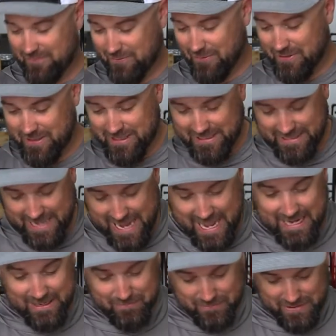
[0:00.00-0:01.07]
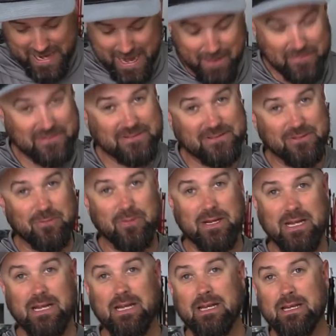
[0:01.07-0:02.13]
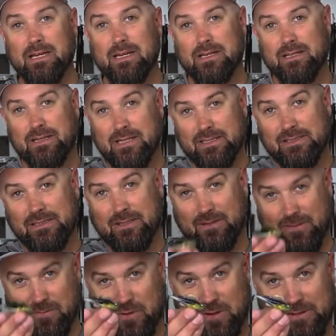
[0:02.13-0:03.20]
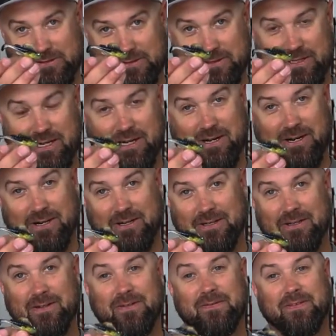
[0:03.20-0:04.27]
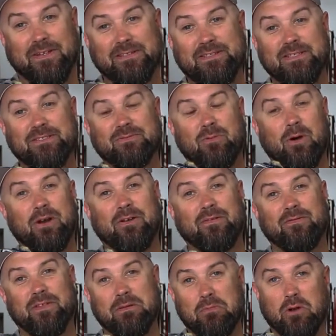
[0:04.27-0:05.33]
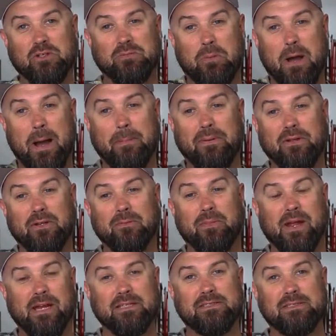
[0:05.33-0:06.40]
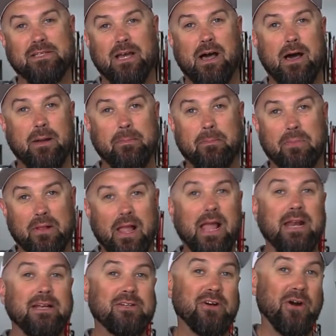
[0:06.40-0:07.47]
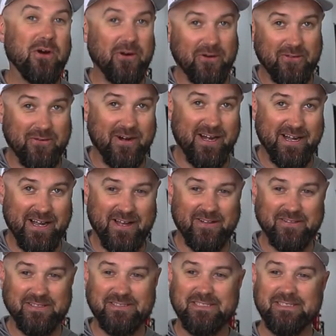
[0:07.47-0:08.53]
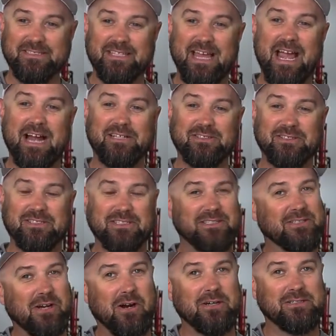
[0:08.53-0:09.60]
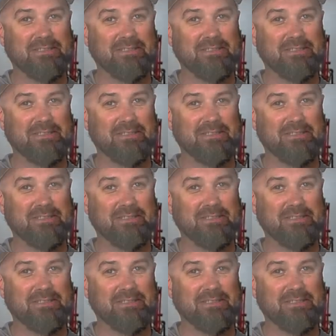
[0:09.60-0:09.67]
for, and that happens to be this little morsel here. This is one of the most popular baits on planet Earth right now. This is actually the dark